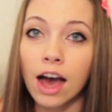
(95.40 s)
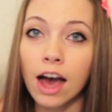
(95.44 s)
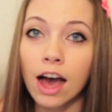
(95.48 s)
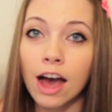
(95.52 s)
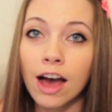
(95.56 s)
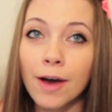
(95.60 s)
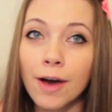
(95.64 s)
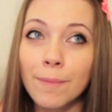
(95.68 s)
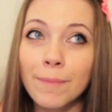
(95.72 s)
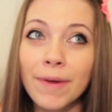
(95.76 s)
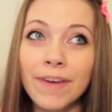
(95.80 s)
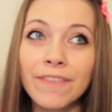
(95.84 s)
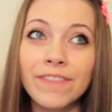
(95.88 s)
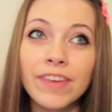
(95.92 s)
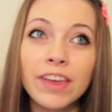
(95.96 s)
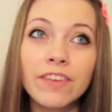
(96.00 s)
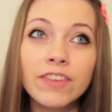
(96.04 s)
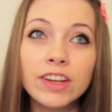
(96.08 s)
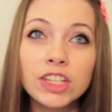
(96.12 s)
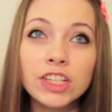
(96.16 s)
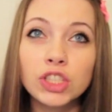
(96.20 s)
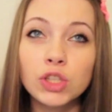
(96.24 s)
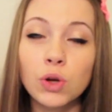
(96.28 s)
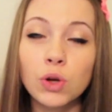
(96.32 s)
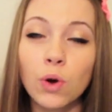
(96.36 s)
My
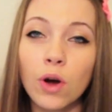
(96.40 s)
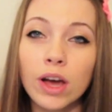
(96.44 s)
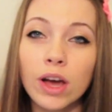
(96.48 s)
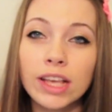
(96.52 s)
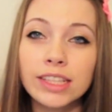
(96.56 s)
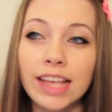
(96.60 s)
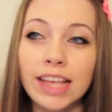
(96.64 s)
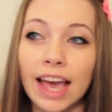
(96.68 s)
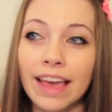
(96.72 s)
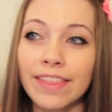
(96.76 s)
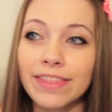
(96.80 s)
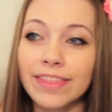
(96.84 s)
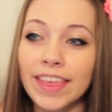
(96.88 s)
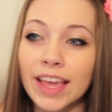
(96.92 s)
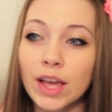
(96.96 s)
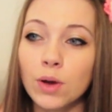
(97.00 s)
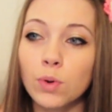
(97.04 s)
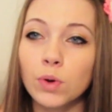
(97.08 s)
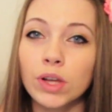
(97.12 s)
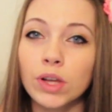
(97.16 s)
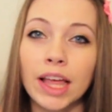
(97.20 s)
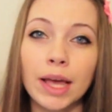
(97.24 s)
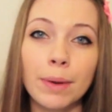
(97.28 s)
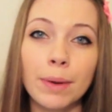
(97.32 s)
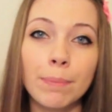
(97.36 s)
favorite toys I
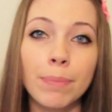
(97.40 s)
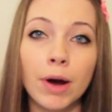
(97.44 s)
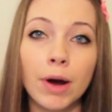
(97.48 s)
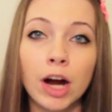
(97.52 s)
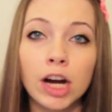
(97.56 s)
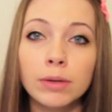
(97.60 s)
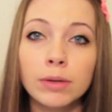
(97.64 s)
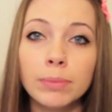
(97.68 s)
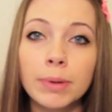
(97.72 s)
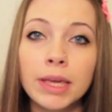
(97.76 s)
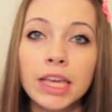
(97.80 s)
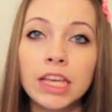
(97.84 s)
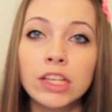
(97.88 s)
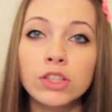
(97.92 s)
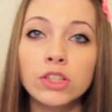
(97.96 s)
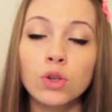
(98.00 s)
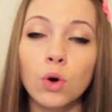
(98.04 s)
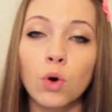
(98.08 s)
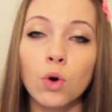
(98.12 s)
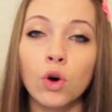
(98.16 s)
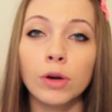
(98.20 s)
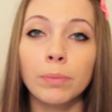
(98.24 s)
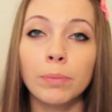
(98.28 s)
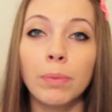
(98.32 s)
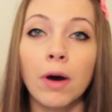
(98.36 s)
think were like Barbies
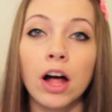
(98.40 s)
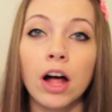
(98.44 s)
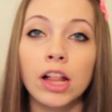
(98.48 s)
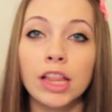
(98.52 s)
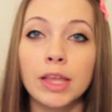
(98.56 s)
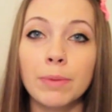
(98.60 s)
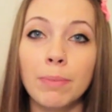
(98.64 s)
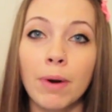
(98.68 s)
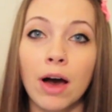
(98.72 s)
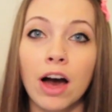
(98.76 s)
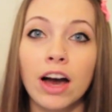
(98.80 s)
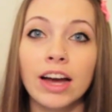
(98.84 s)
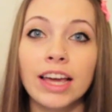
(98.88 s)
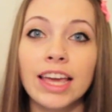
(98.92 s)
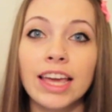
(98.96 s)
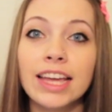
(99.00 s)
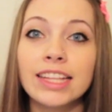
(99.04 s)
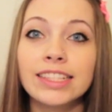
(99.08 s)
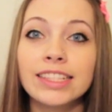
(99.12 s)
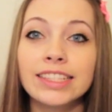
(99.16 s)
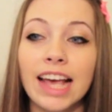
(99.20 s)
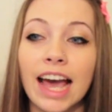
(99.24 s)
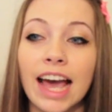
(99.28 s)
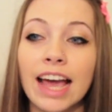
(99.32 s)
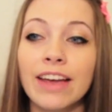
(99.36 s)
or Polly
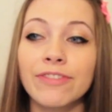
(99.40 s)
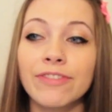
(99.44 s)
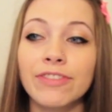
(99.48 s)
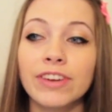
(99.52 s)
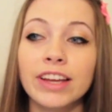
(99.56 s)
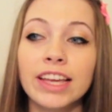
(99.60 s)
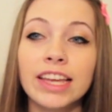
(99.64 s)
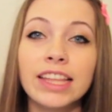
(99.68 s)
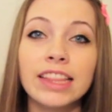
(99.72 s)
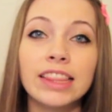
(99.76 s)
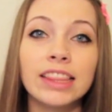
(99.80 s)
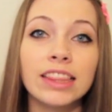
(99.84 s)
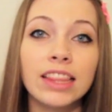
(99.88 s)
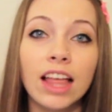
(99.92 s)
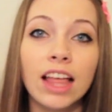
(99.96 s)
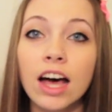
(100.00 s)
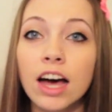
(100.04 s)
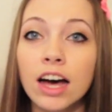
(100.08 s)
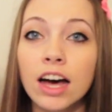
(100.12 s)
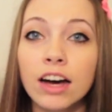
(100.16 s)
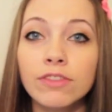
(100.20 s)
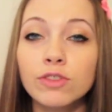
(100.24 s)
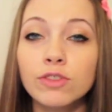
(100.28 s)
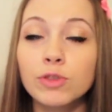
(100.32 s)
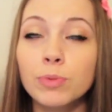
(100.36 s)
Pockets. I freaking
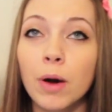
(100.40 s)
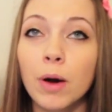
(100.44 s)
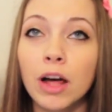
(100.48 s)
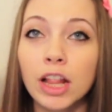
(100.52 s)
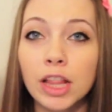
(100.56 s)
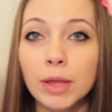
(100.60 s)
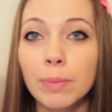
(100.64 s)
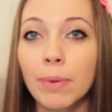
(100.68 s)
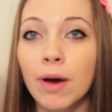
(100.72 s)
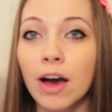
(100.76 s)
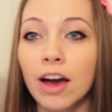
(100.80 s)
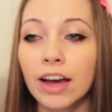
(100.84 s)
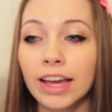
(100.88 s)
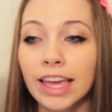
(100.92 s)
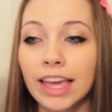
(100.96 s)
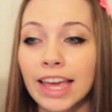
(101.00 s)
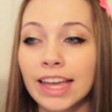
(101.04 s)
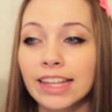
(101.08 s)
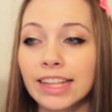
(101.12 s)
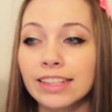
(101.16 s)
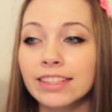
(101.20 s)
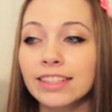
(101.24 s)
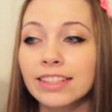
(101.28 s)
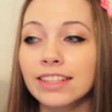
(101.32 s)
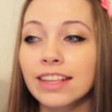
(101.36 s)
loved Polly
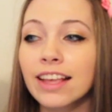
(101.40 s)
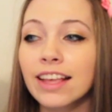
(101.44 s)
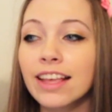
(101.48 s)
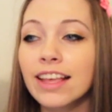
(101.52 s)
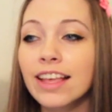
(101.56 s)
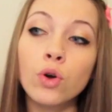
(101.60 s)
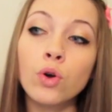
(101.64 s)
Pockets.